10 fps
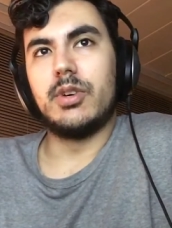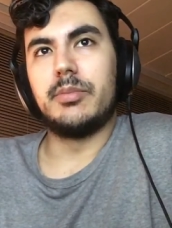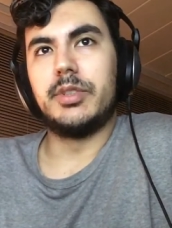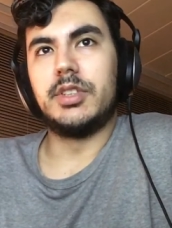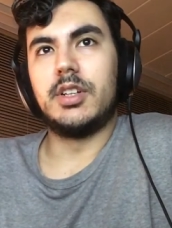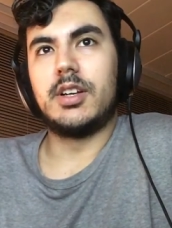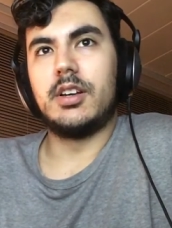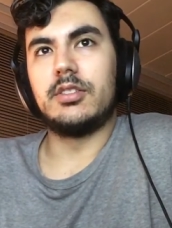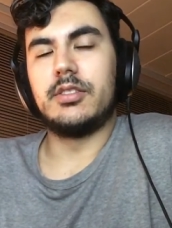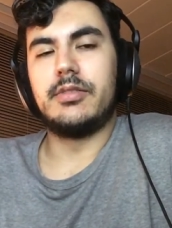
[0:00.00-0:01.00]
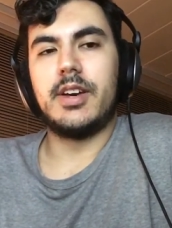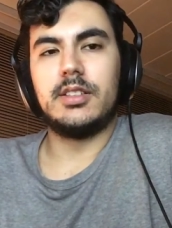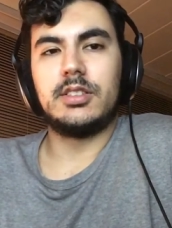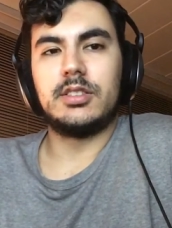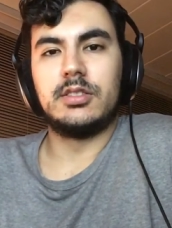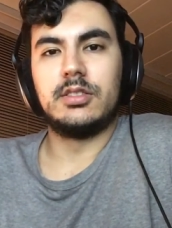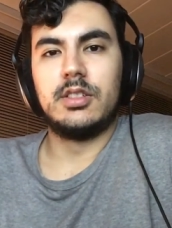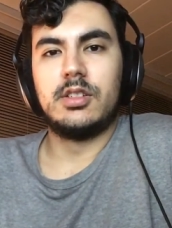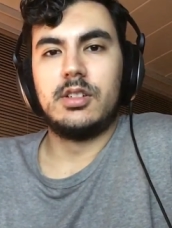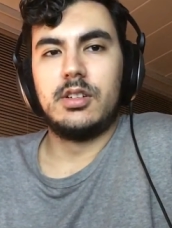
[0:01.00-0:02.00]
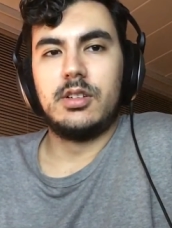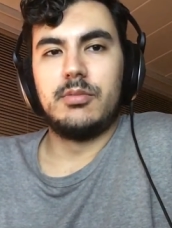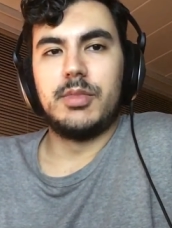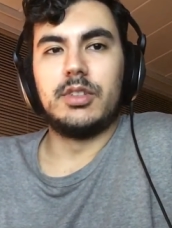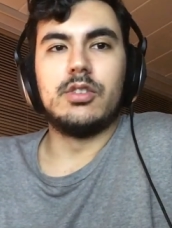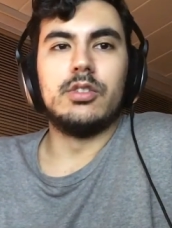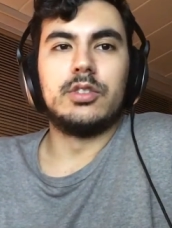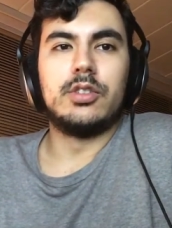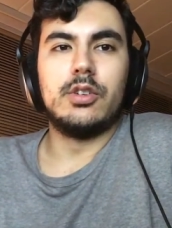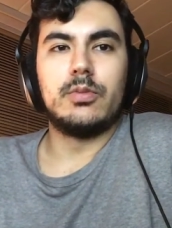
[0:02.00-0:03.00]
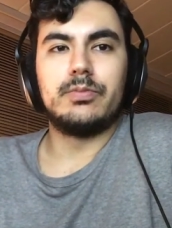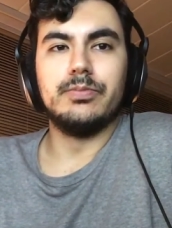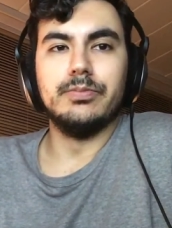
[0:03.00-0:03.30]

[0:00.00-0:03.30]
YPG cannot advance, but also